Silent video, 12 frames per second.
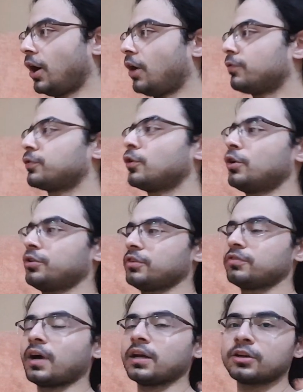Of course,
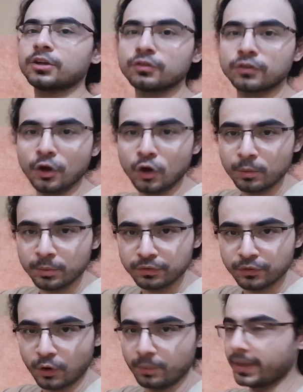his father is so
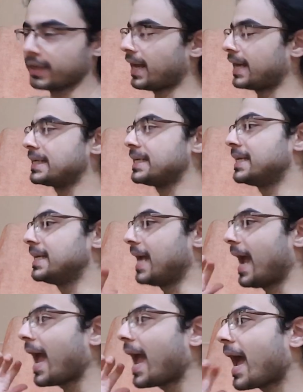homophobic that he
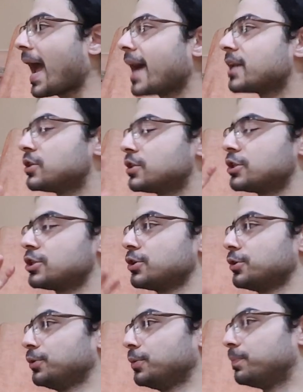had
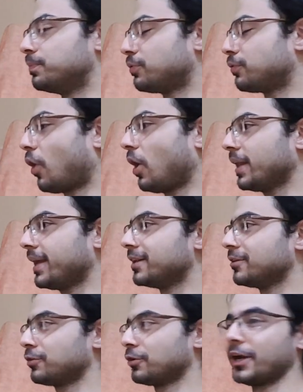to fall
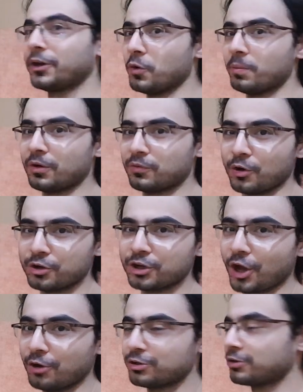ill so that Omar won't
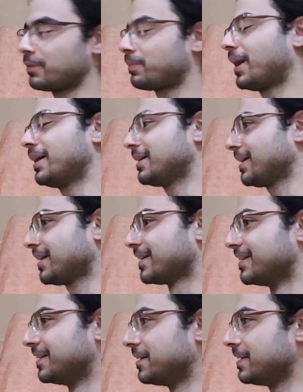go to the party.
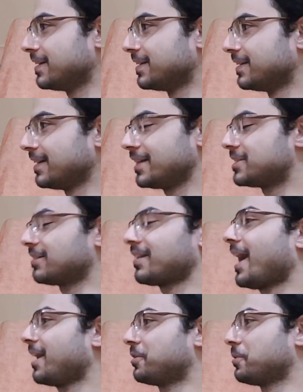It just
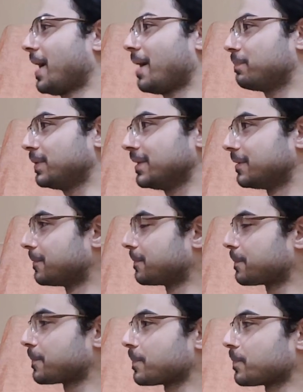had to happen.
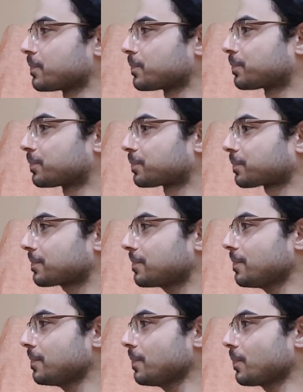
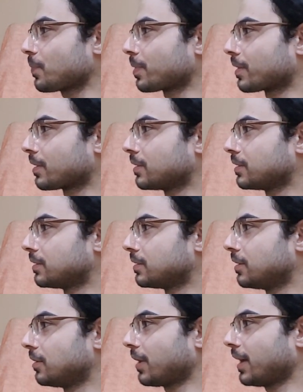
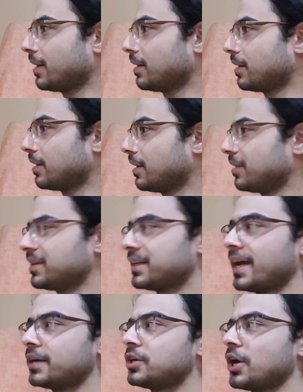Okay. Is he
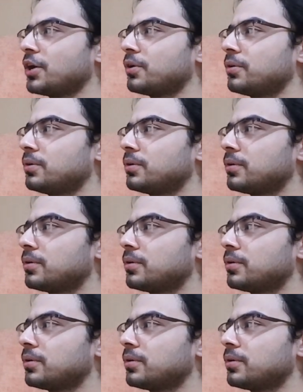dead though?